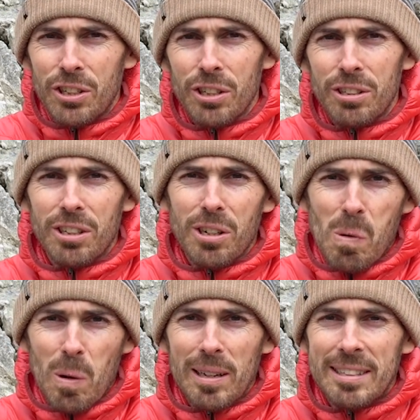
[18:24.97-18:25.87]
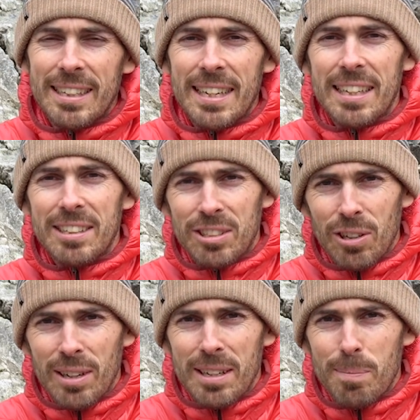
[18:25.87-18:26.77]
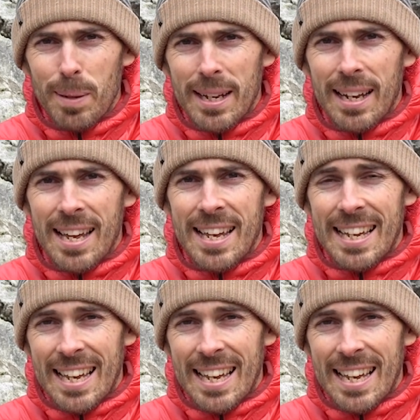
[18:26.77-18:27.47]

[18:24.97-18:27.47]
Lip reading: good quality solid belaying